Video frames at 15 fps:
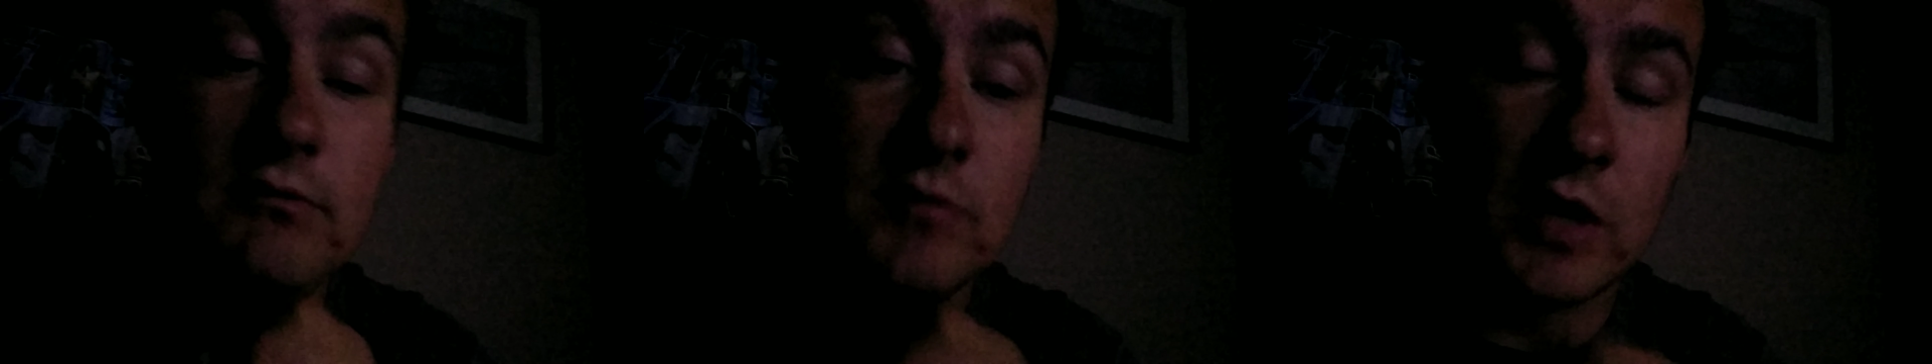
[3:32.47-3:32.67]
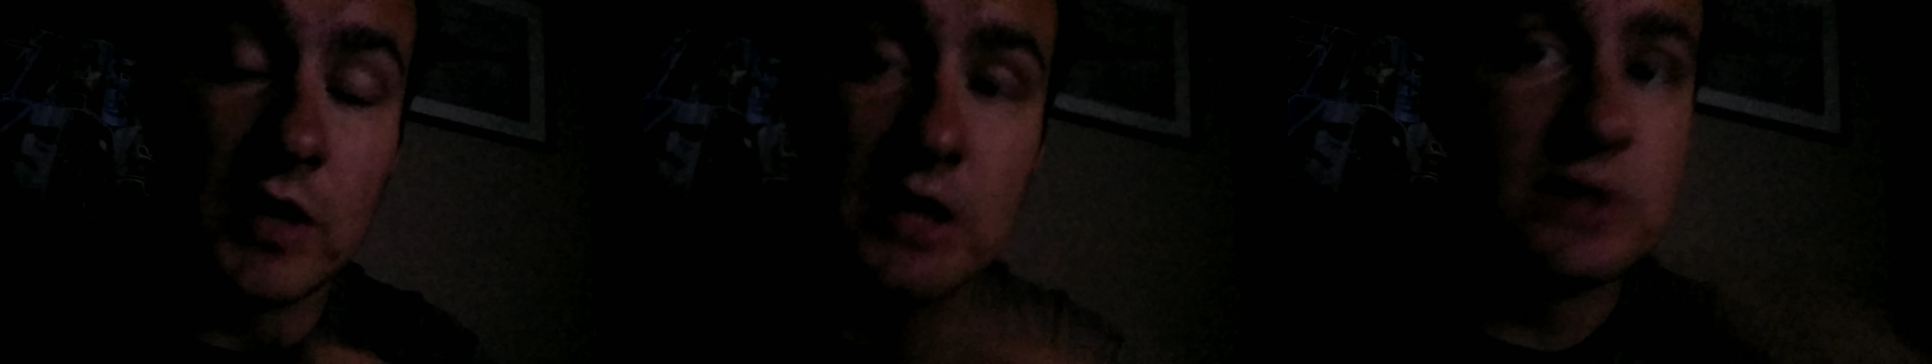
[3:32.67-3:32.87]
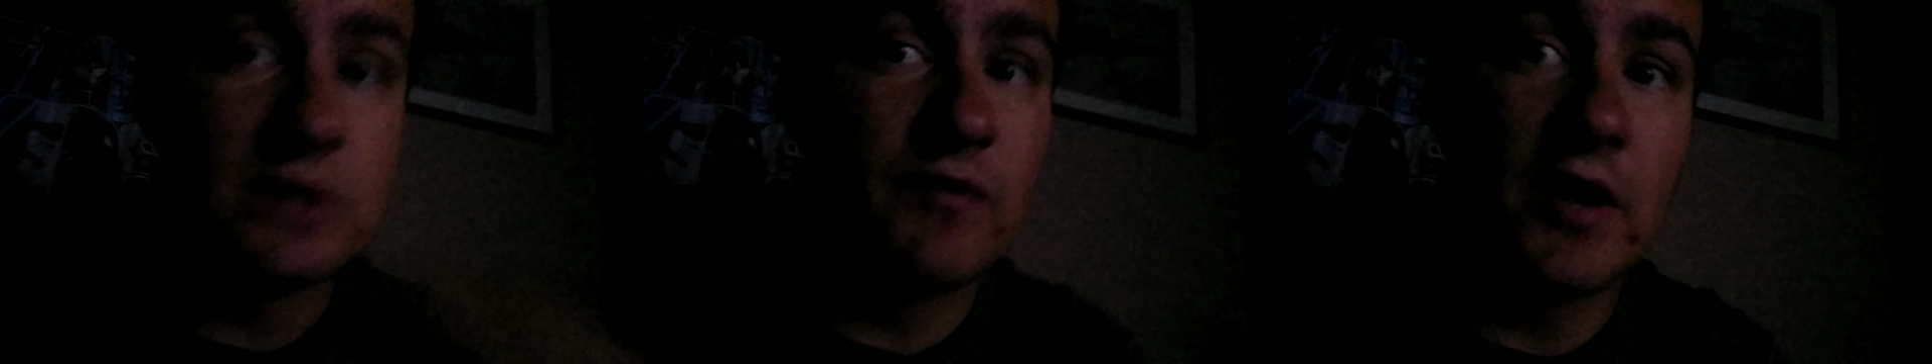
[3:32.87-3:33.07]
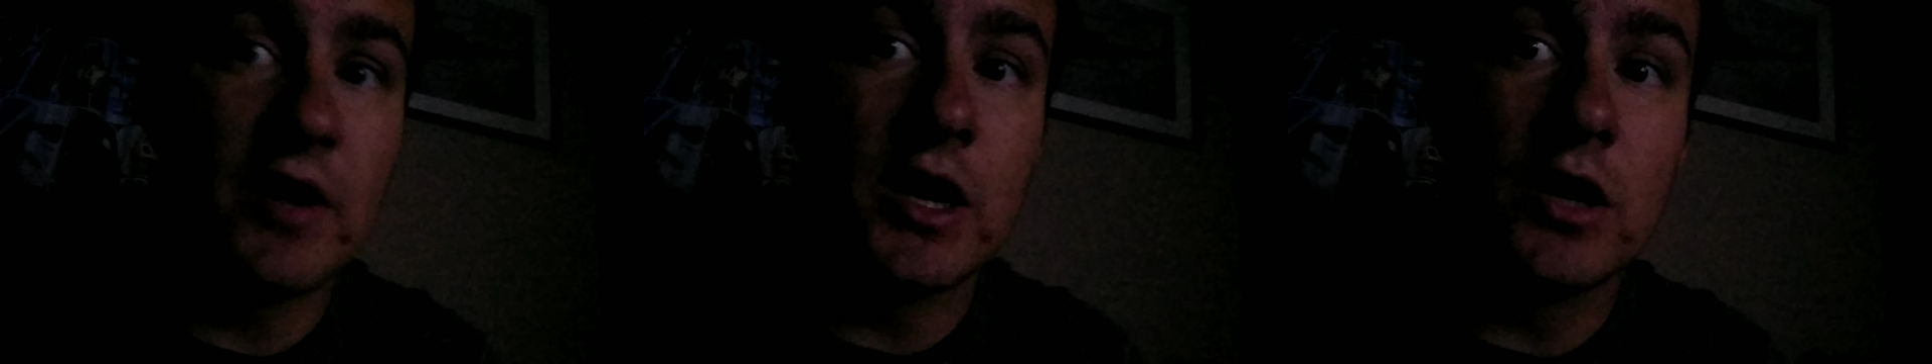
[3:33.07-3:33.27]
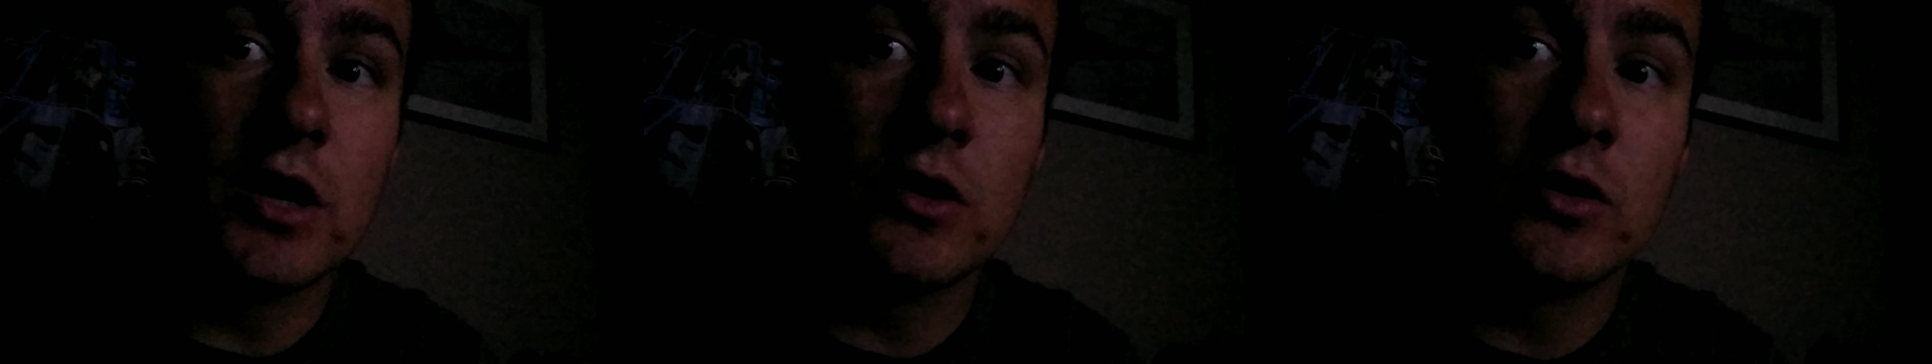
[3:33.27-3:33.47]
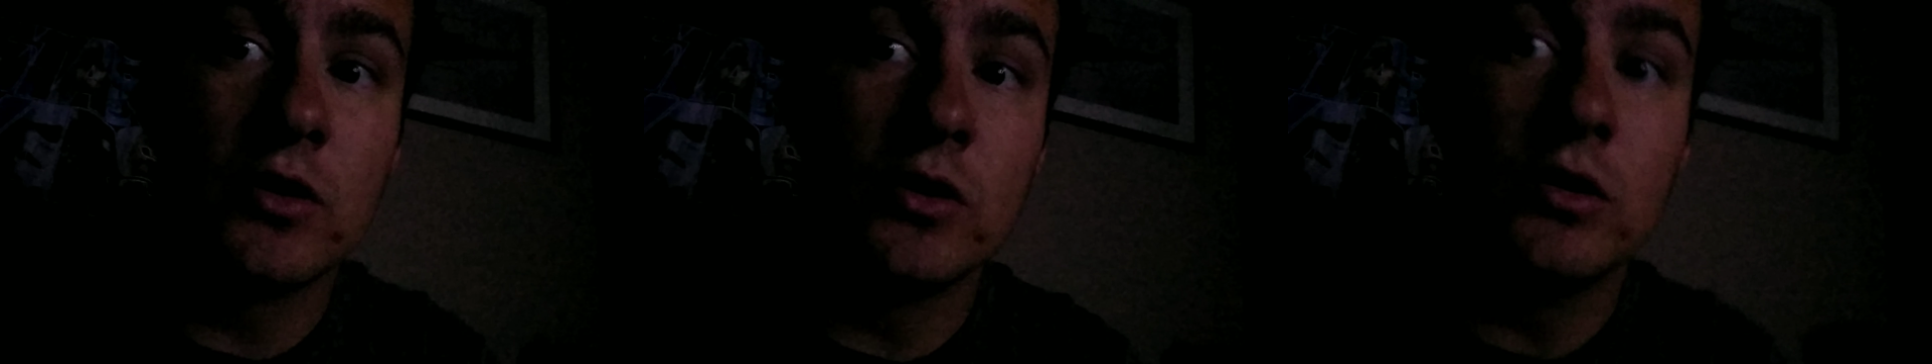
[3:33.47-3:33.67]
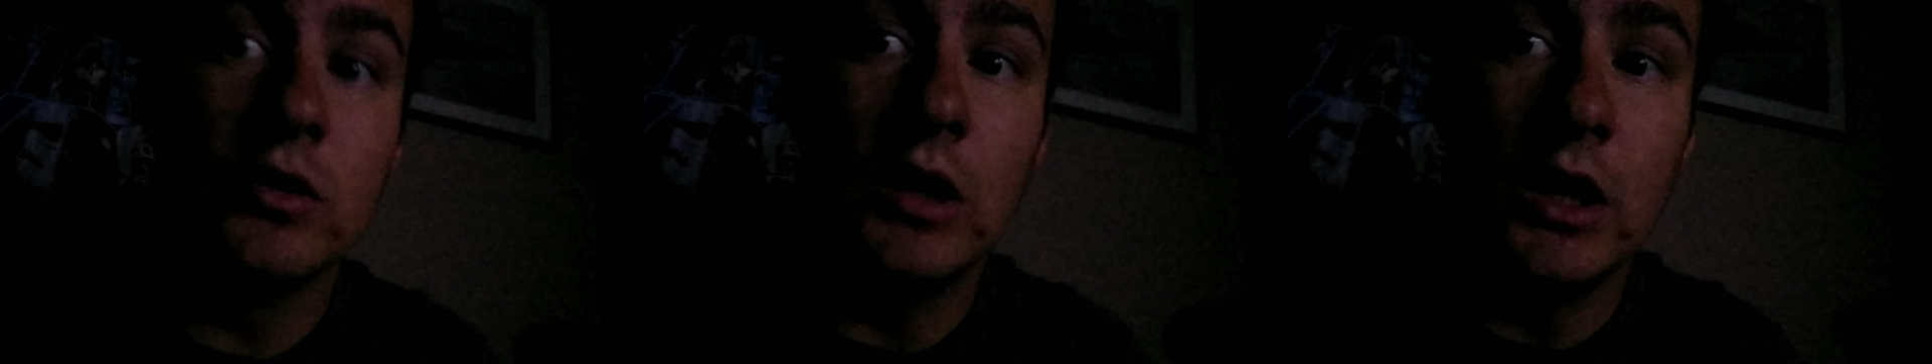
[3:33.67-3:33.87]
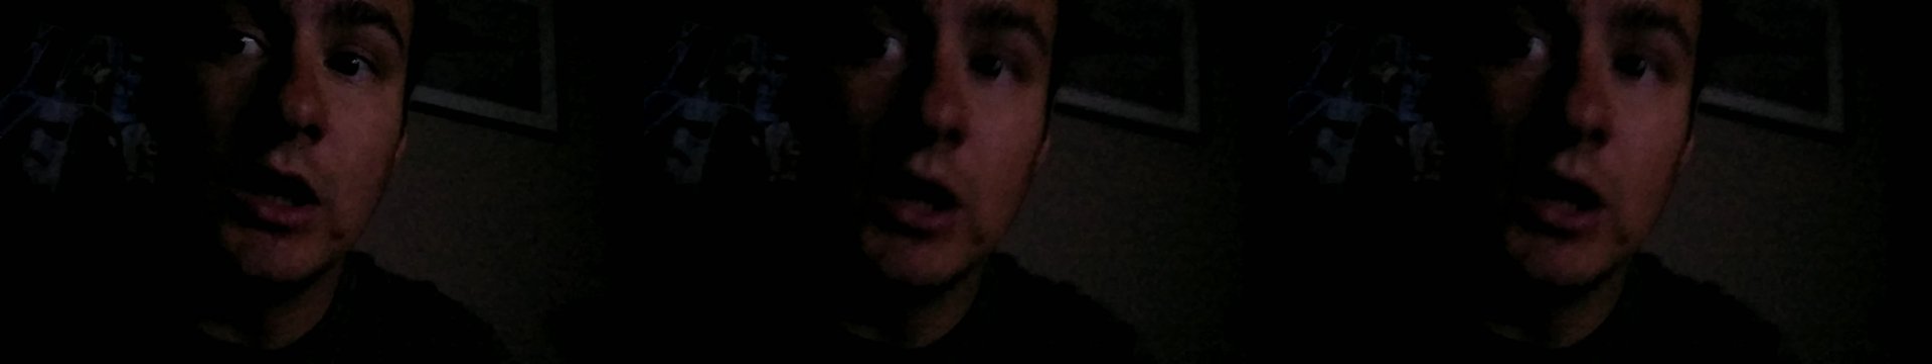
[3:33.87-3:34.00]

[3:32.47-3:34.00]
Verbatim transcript: next video,